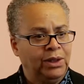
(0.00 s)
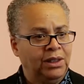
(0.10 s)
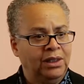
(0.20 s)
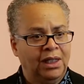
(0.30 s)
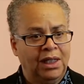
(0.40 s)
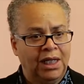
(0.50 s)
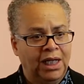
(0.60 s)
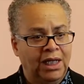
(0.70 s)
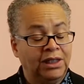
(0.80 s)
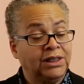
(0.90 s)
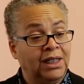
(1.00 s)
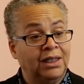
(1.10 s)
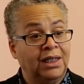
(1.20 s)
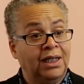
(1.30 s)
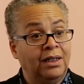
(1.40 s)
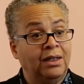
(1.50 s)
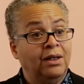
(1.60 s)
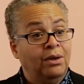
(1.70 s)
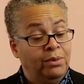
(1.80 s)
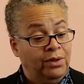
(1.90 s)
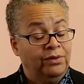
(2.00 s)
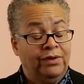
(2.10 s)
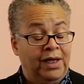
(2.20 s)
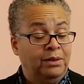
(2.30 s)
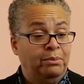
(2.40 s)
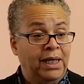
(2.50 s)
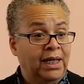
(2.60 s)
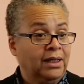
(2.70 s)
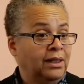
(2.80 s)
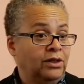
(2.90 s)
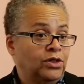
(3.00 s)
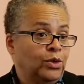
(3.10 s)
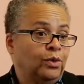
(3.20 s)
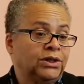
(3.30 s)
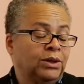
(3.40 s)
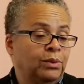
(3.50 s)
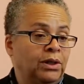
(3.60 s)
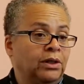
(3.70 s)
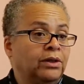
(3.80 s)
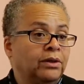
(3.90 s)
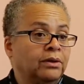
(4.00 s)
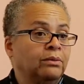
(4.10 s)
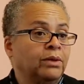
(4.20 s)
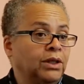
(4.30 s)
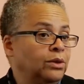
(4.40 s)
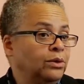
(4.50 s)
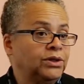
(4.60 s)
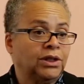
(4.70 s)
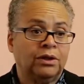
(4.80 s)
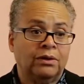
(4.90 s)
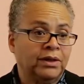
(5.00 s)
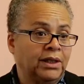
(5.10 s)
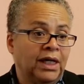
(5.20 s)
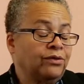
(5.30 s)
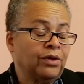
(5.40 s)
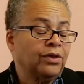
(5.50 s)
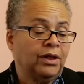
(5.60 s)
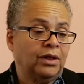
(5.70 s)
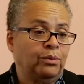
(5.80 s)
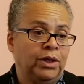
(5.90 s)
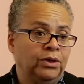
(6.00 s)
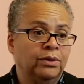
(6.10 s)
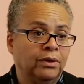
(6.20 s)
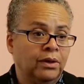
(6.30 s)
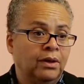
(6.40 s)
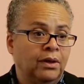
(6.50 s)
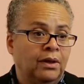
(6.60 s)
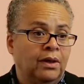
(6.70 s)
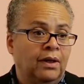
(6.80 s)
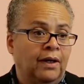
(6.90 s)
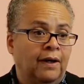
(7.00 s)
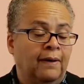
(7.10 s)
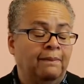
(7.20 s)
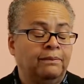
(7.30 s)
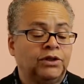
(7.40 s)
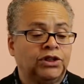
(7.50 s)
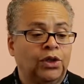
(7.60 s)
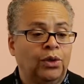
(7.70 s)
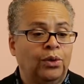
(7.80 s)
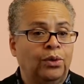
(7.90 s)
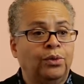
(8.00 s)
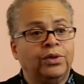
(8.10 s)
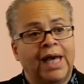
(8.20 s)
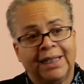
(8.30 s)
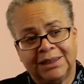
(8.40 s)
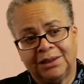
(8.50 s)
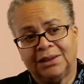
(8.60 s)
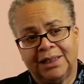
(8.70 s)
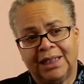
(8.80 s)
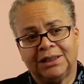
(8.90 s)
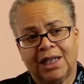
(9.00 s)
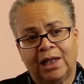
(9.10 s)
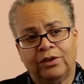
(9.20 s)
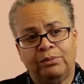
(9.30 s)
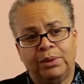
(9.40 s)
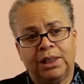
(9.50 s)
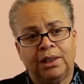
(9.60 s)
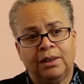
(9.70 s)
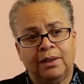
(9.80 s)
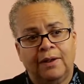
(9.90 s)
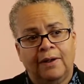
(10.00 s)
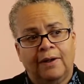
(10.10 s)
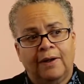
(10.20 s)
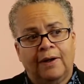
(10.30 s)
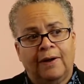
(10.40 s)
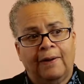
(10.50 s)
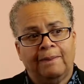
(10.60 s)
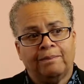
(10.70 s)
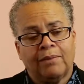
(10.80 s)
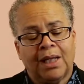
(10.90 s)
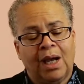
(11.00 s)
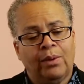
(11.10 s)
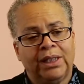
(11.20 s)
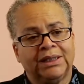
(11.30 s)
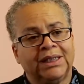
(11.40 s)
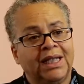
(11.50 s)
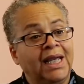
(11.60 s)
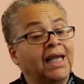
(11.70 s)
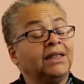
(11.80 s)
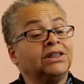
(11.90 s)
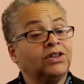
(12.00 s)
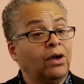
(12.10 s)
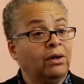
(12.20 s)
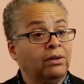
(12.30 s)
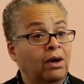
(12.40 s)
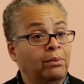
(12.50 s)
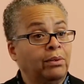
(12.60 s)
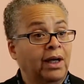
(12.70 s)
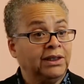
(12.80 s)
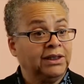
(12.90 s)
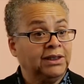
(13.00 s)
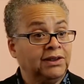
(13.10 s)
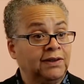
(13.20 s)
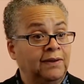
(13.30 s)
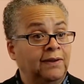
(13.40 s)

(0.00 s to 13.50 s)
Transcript: we engage, and then we are invited back. And the tools that we learn, we use in everything that we do. So that's kind of been how it has enhanced our process